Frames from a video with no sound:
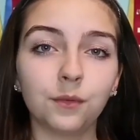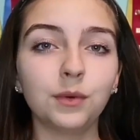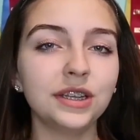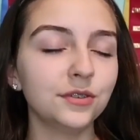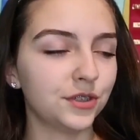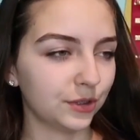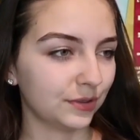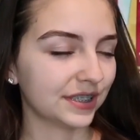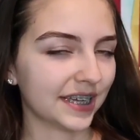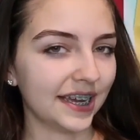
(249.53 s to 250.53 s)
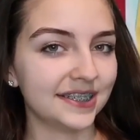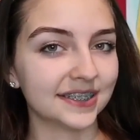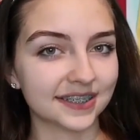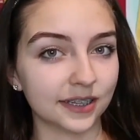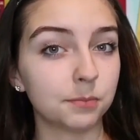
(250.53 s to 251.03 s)
When you do decide to
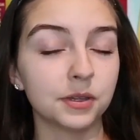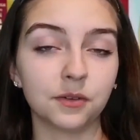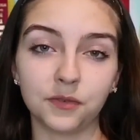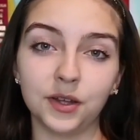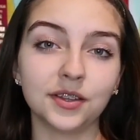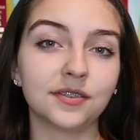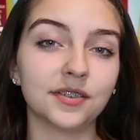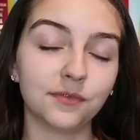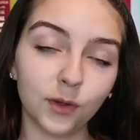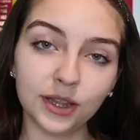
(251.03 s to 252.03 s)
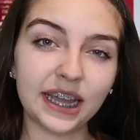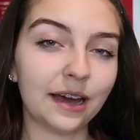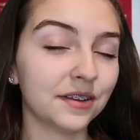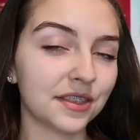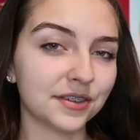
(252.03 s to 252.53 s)
slip your foot fully
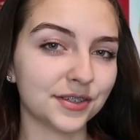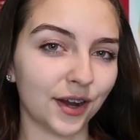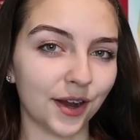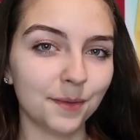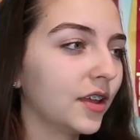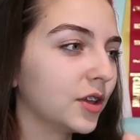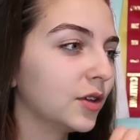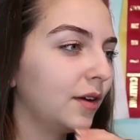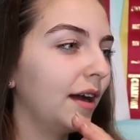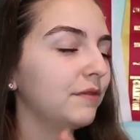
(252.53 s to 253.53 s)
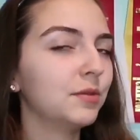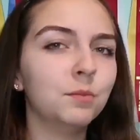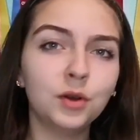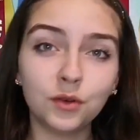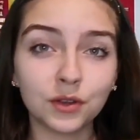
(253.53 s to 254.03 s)
out of the stirrup, you don't have to
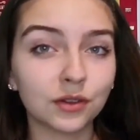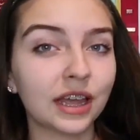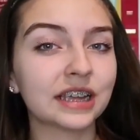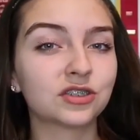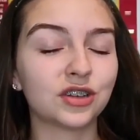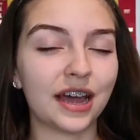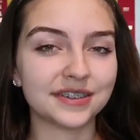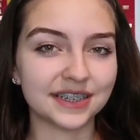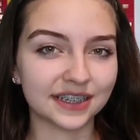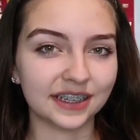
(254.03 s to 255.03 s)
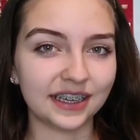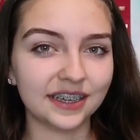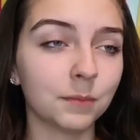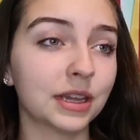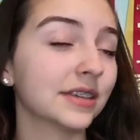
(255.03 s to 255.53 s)
move your leg drastically
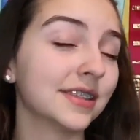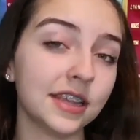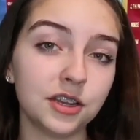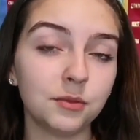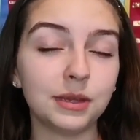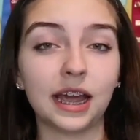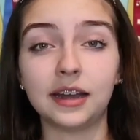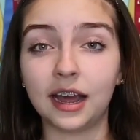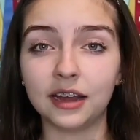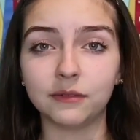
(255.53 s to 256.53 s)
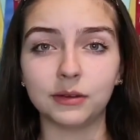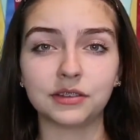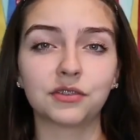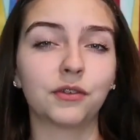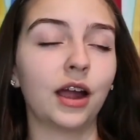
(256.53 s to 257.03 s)
because then you'd be at higher
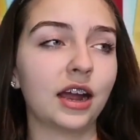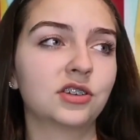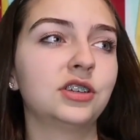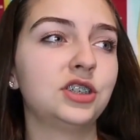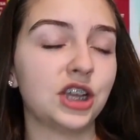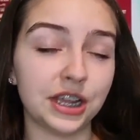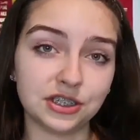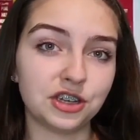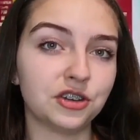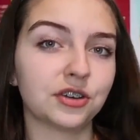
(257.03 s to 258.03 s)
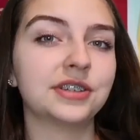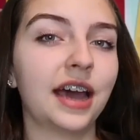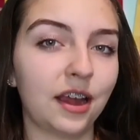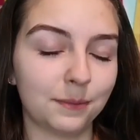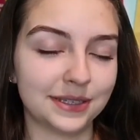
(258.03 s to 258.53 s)
risk for actually changing your
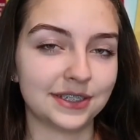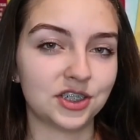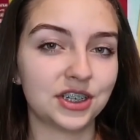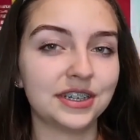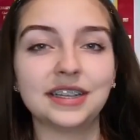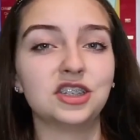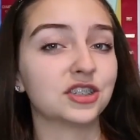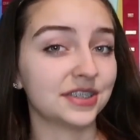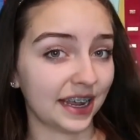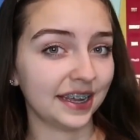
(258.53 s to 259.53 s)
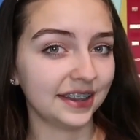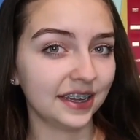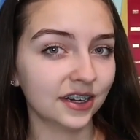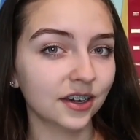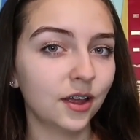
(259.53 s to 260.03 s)
entire position and just staying
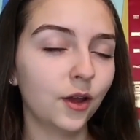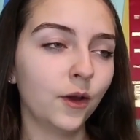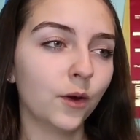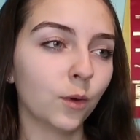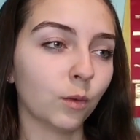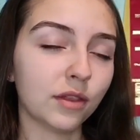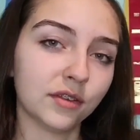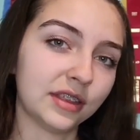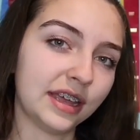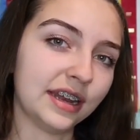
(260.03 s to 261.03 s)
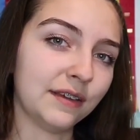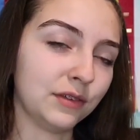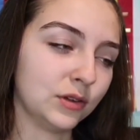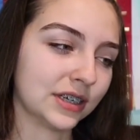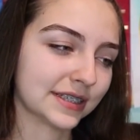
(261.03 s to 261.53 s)
there, rather than if
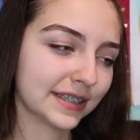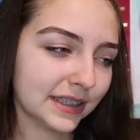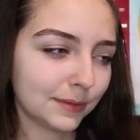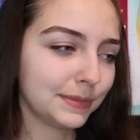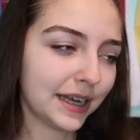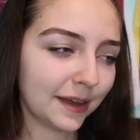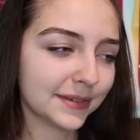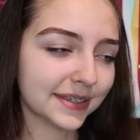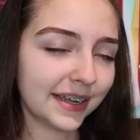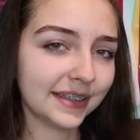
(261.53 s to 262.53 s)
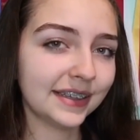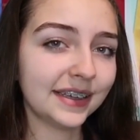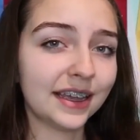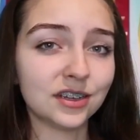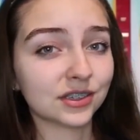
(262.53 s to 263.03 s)
you just slipped it out
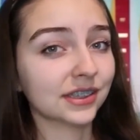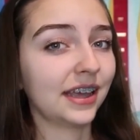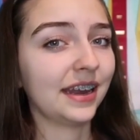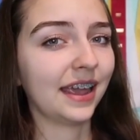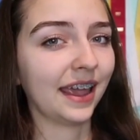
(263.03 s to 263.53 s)
slightly and just let it